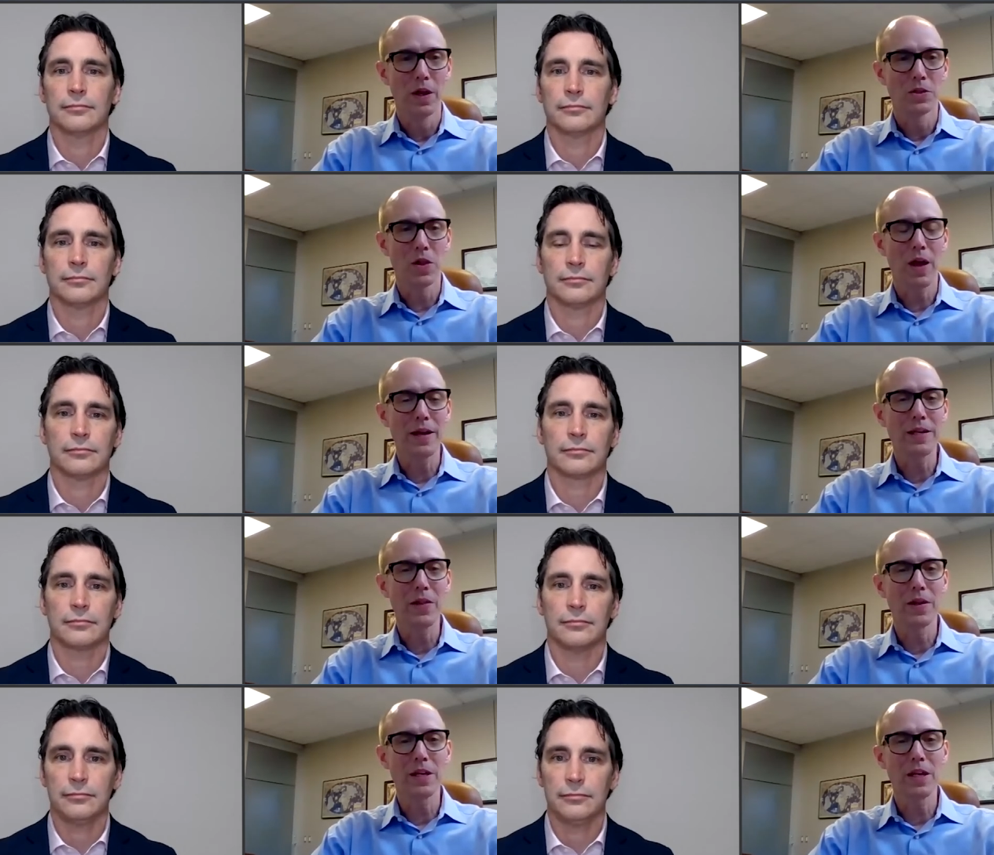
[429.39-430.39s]
Speaker 1: So the
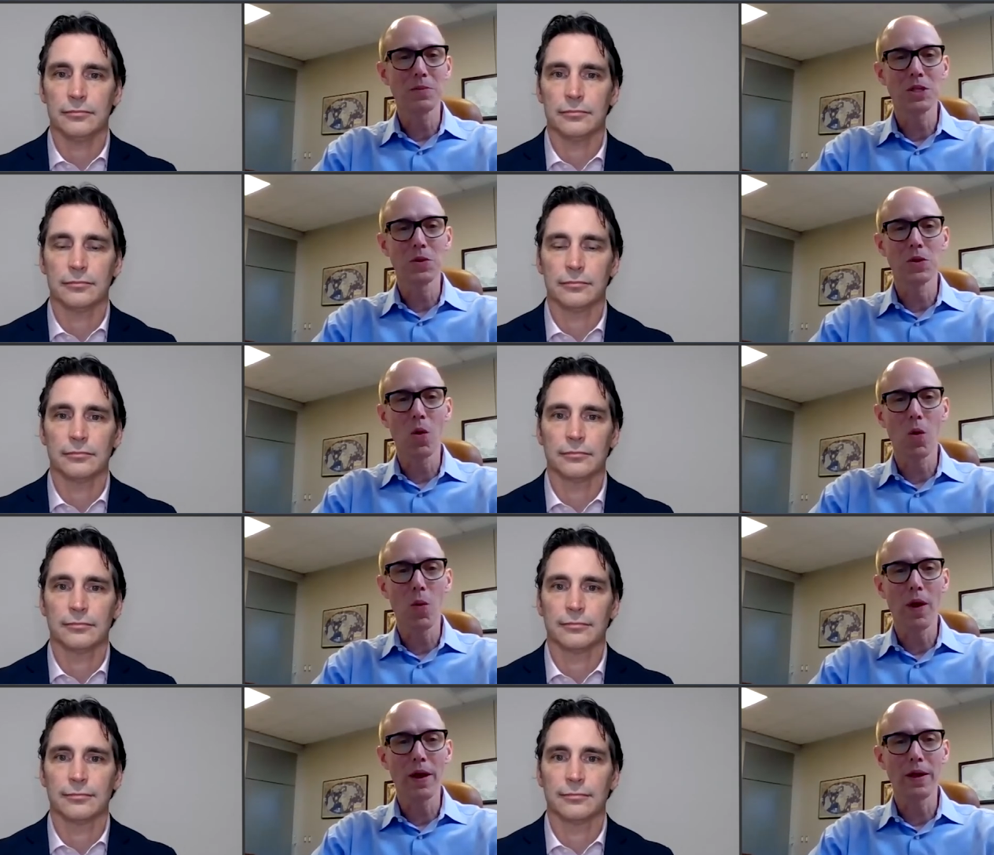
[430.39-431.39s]
idea that TMC would go
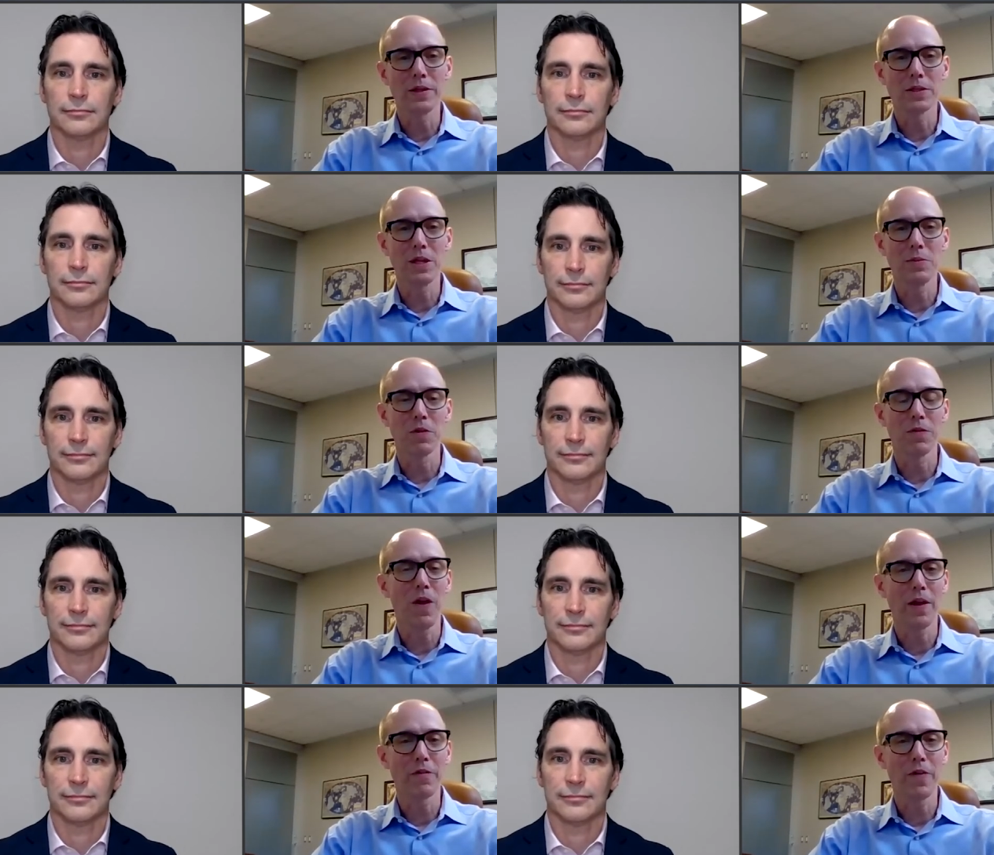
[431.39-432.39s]
away seems to
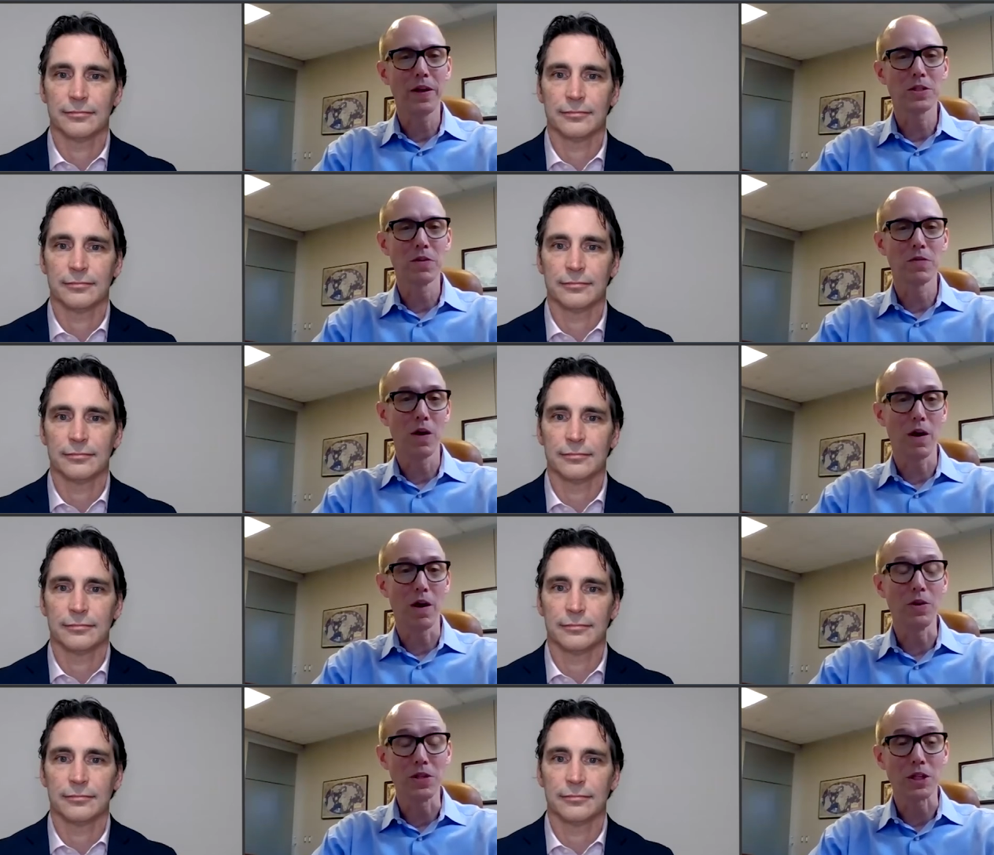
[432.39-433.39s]
fly in the face of uh,
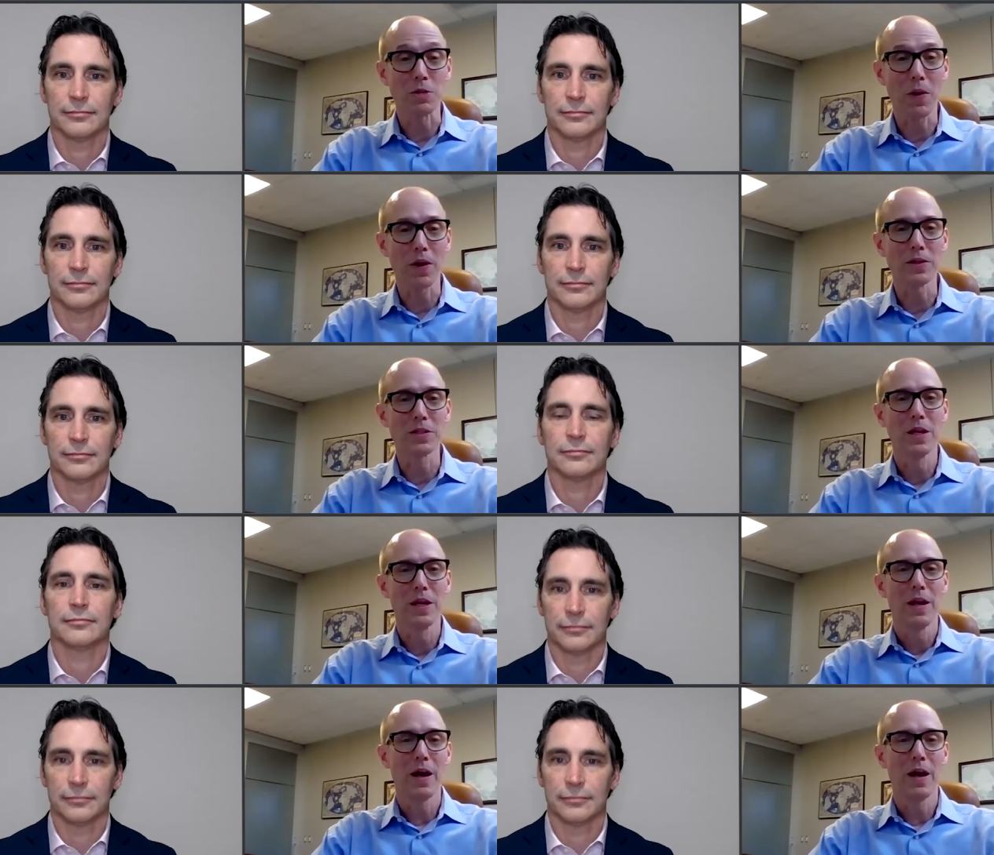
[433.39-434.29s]
our recent experience